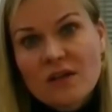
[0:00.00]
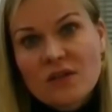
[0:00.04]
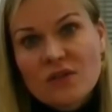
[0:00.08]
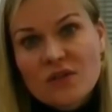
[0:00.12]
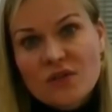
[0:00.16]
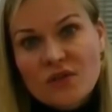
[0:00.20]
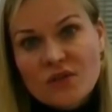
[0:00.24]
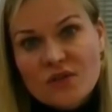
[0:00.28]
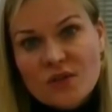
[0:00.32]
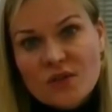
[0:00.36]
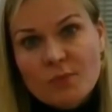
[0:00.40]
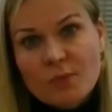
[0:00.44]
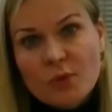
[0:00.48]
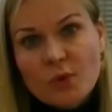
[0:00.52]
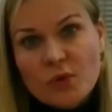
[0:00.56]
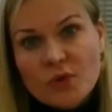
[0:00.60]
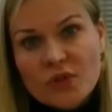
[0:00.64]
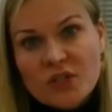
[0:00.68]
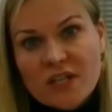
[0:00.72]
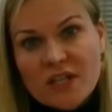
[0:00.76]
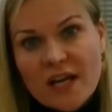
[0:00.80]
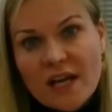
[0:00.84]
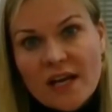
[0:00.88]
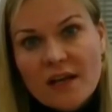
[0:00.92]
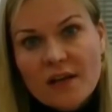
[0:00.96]
to
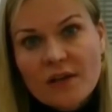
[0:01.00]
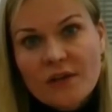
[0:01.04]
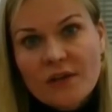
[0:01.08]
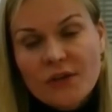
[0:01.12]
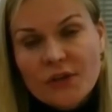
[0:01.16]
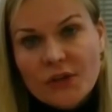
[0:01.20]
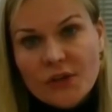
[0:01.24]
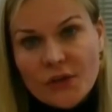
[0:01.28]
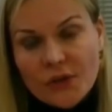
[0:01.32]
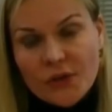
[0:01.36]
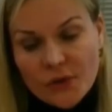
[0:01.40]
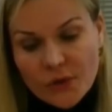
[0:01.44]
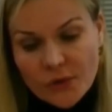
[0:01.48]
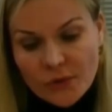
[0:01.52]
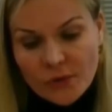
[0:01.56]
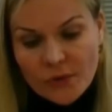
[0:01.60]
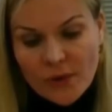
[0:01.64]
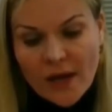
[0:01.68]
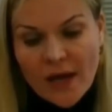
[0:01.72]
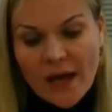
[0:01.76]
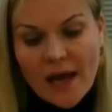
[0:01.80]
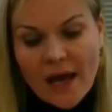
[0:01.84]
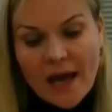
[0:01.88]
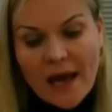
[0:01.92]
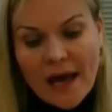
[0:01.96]
supporting you,
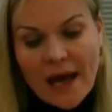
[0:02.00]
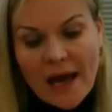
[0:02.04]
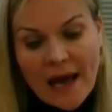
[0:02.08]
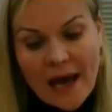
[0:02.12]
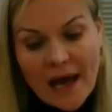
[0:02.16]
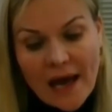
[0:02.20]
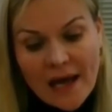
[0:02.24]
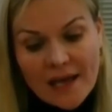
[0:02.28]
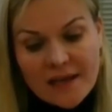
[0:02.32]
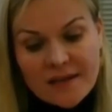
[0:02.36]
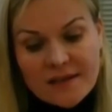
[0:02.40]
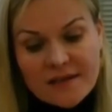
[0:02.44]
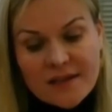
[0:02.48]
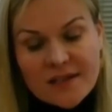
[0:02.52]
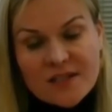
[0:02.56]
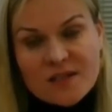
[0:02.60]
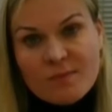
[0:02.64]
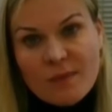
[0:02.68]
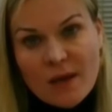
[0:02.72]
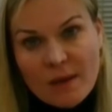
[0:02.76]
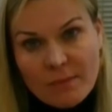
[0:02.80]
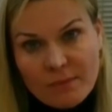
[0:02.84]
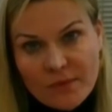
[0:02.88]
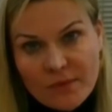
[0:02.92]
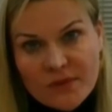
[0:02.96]
and as
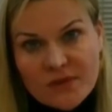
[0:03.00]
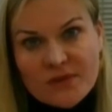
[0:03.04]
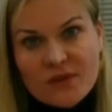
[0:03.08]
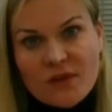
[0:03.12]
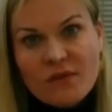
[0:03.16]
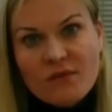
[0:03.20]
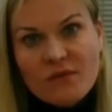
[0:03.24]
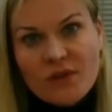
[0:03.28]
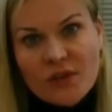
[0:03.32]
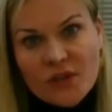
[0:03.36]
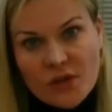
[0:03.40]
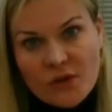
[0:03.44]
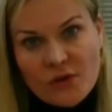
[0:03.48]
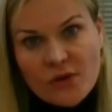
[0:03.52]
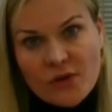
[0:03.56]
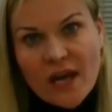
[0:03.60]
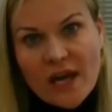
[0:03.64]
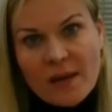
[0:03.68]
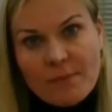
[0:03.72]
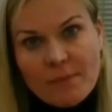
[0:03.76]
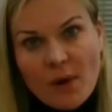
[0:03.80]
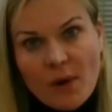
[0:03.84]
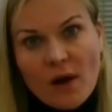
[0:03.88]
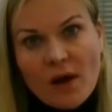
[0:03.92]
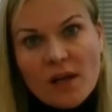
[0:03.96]
members of the
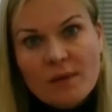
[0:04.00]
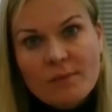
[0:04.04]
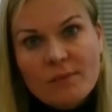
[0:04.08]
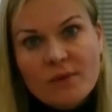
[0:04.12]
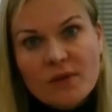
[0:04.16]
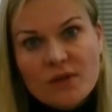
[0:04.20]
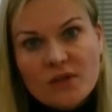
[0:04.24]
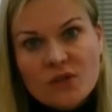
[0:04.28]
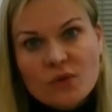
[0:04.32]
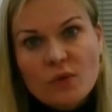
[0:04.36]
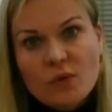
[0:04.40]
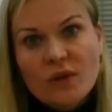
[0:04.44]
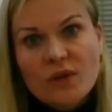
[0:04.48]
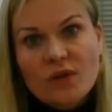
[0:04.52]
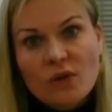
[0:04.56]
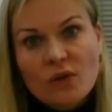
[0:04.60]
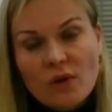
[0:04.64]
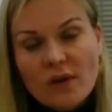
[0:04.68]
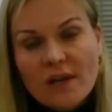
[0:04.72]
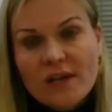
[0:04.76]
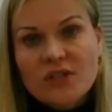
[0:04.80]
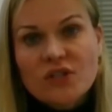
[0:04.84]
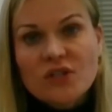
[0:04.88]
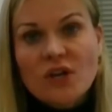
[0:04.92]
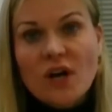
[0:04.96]
UK Parliament, to
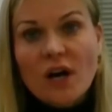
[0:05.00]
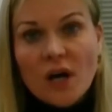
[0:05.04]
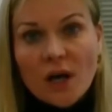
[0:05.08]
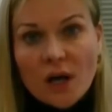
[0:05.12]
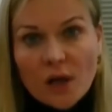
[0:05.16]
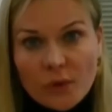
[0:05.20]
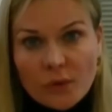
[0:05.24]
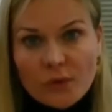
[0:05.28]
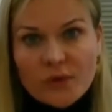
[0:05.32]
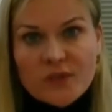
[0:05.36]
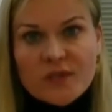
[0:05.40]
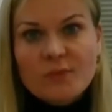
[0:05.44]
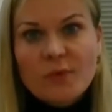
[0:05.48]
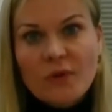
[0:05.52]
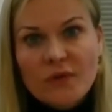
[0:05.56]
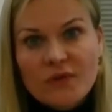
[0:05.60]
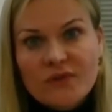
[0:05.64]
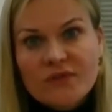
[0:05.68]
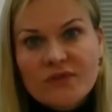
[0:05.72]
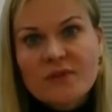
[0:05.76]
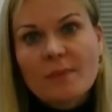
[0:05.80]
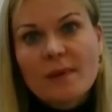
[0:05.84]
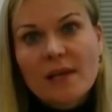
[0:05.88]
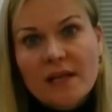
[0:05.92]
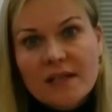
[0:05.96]
acknowledge our
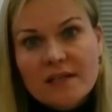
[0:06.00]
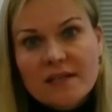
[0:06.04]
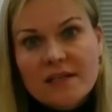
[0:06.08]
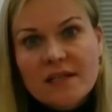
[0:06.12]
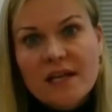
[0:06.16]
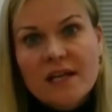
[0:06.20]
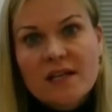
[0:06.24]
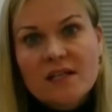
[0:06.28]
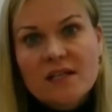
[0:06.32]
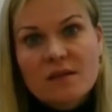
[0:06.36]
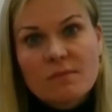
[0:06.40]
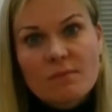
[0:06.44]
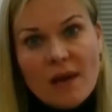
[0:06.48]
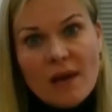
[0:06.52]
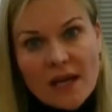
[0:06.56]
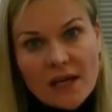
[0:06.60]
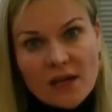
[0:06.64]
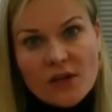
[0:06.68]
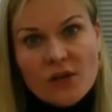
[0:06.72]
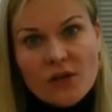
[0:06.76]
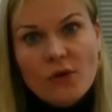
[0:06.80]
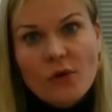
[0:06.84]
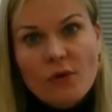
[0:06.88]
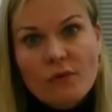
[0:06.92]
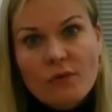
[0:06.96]
responsibility to
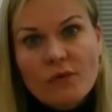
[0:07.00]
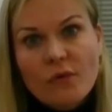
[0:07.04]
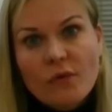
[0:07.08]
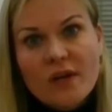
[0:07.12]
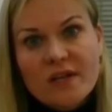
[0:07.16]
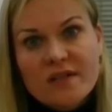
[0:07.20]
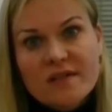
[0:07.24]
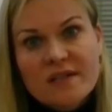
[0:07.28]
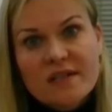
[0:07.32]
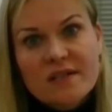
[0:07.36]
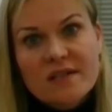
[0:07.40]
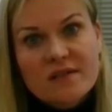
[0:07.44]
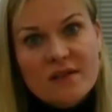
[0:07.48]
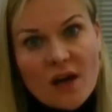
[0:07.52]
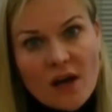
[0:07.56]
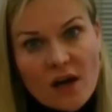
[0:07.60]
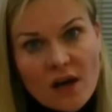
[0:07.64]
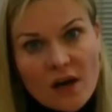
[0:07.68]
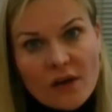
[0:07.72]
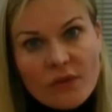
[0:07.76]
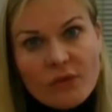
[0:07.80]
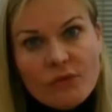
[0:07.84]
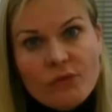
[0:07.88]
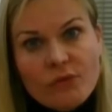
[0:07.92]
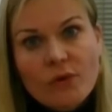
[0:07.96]
make your voices
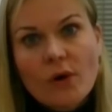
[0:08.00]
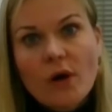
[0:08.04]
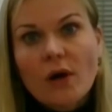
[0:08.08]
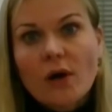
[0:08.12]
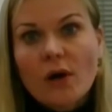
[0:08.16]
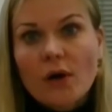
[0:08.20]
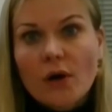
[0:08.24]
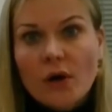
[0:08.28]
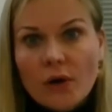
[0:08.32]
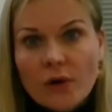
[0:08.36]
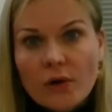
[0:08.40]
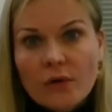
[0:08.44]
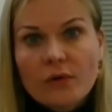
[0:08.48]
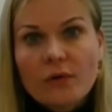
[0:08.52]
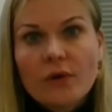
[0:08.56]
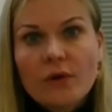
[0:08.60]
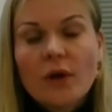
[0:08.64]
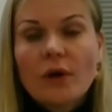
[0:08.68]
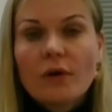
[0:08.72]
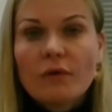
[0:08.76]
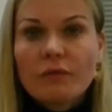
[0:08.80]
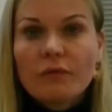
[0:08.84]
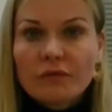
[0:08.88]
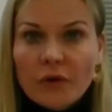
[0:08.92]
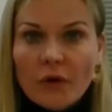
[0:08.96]
heard through our own
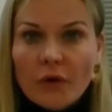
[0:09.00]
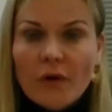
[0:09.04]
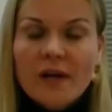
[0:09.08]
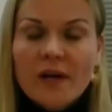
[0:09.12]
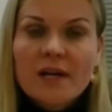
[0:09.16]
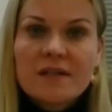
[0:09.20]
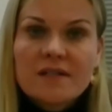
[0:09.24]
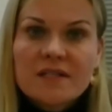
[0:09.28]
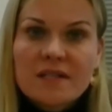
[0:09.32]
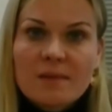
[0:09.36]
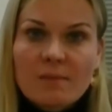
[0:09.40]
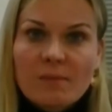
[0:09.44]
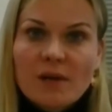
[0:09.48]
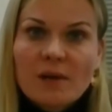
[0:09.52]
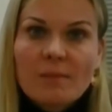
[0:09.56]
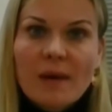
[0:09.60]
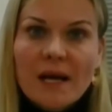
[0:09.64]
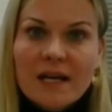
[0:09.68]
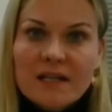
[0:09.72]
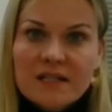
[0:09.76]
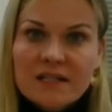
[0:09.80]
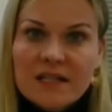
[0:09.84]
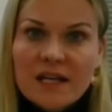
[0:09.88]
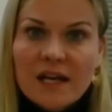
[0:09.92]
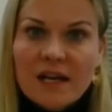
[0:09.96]
foreign and
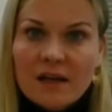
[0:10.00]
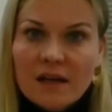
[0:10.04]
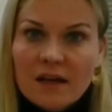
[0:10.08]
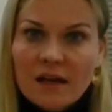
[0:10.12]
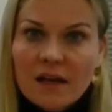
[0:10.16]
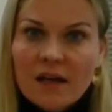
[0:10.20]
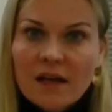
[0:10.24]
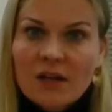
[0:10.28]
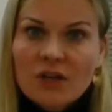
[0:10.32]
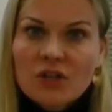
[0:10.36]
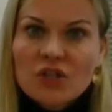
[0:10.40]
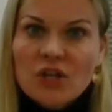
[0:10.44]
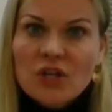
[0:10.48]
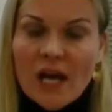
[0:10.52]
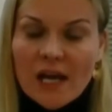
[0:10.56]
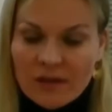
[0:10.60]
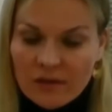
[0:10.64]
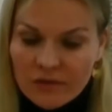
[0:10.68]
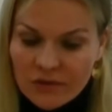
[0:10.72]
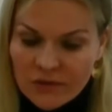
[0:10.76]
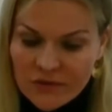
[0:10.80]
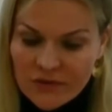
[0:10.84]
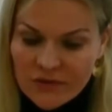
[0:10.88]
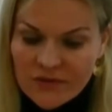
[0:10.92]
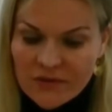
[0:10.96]
diplomatic
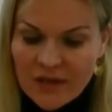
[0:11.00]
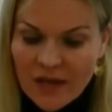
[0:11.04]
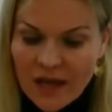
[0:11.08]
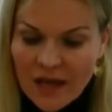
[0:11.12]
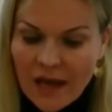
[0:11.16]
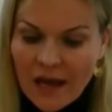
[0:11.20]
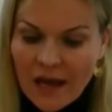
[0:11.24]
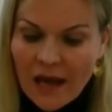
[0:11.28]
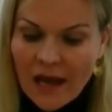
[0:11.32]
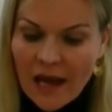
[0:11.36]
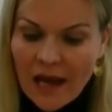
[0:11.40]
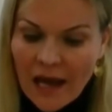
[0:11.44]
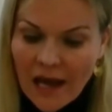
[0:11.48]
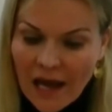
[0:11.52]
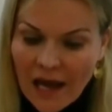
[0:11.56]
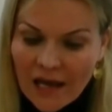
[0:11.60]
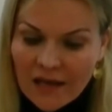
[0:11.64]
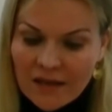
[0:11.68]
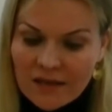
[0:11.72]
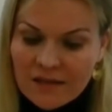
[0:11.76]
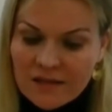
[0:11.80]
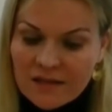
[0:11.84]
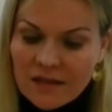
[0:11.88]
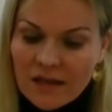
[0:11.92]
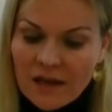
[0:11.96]
channels,
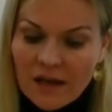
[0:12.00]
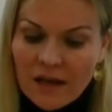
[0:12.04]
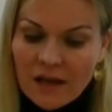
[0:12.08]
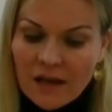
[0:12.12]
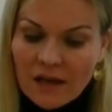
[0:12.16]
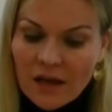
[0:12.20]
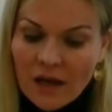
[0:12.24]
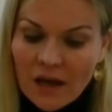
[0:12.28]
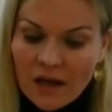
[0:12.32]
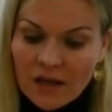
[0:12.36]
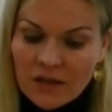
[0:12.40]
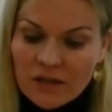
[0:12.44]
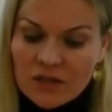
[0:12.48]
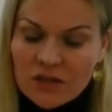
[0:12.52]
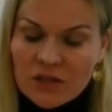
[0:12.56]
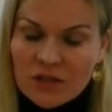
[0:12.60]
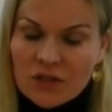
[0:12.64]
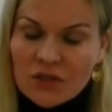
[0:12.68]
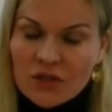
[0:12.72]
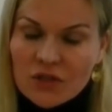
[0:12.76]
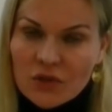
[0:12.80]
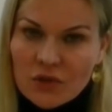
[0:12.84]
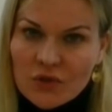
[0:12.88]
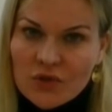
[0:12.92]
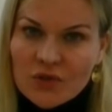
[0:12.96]
and
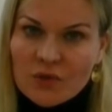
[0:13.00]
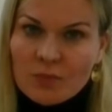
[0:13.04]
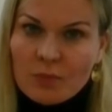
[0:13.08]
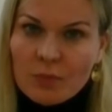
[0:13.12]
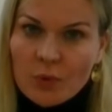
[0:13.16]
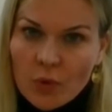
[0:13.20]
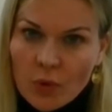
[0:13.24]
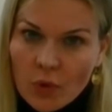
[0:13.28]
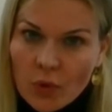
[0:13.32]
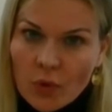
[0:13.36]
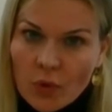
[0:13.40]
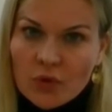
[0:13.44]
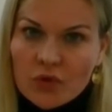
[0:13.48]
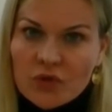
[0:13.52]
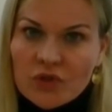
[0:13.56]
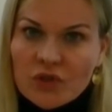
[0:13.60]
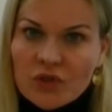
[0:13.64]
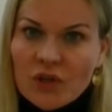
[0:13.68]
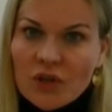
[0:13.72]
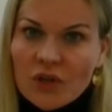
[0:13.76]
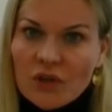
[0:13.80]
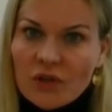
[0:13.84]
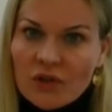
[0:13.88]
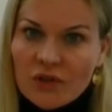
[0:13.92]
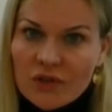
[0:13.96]
to support
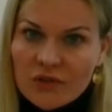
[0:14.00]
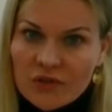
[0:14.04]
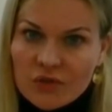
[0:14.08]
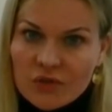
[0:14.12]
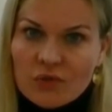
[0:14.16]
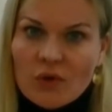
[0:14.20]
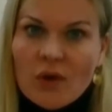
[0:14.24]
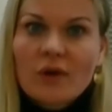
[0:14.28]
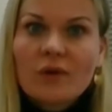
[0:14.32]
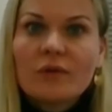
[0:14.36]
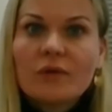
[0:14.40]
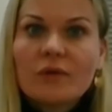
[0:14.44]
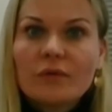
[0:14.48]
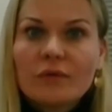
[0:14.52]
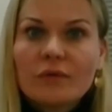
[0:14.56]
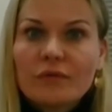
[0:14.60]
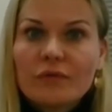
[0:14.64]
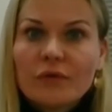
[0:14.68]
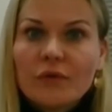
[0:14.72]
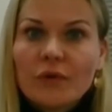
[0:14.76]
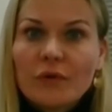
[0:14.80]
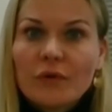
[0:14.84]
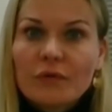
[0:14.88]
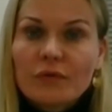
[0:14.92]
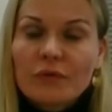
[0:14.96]
the struggle
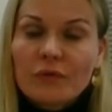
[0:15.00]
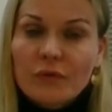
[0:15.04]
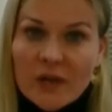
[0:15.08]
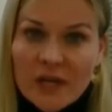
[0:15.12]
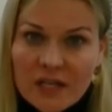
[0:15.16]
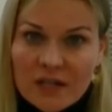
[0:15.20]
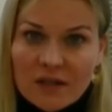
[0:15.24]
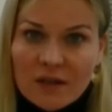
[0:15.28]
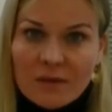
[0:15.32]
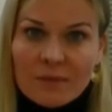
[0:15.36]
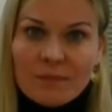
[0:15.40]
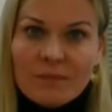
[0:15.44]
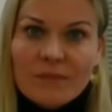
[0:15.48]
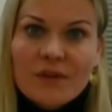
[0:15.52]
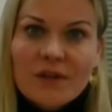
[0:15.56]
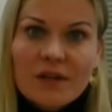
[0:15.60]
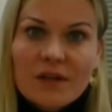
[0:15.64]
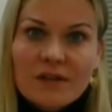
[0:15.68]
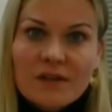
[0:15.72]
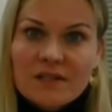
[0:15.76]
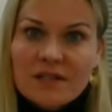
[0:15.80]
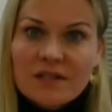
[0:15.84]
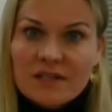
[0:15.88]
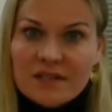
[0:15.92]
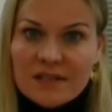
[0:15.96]
for freedom
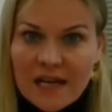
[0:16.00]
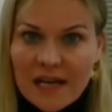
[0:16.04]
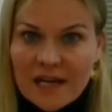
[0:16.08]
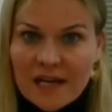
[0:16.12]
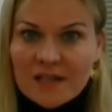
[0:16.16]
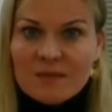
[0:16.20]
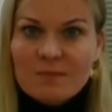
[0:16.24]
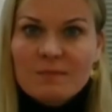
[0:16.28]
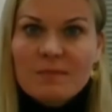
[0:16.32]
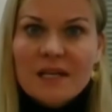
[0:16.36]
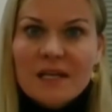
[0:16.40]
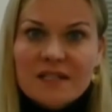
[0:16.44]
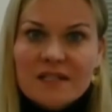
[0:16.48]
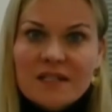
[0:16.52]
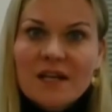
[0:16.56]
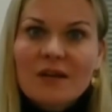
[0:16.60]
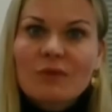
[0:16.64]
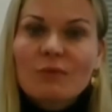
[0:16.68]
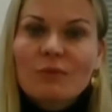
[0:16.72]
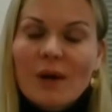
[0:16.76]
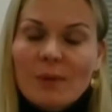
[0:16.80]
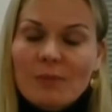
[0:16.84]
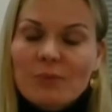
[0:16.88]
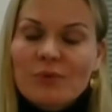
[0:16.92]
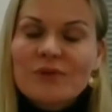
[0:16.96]
that today's meeting
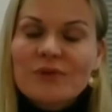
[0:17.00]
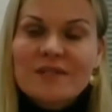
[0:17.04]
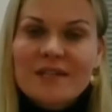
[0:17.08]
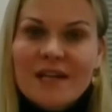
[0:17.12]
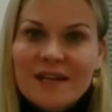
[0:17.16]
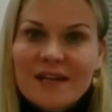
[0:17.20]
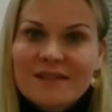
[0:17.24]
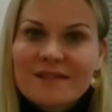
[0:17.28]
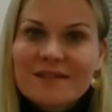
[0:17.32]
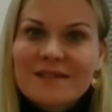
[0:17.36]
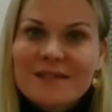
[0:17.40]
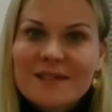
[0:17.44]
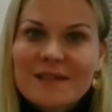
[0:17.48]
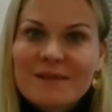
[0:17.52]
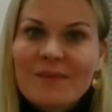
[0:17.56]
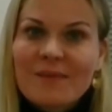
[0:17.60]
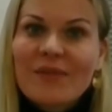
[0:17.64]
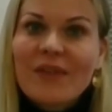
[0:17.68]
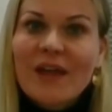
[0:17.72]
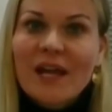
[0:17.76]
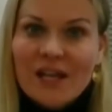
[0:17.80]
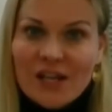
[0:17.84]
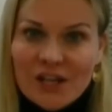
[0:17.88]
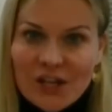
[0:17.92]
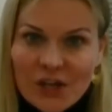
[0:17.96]
represents.
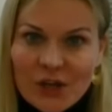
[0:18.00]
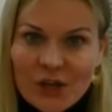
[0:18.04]
Thank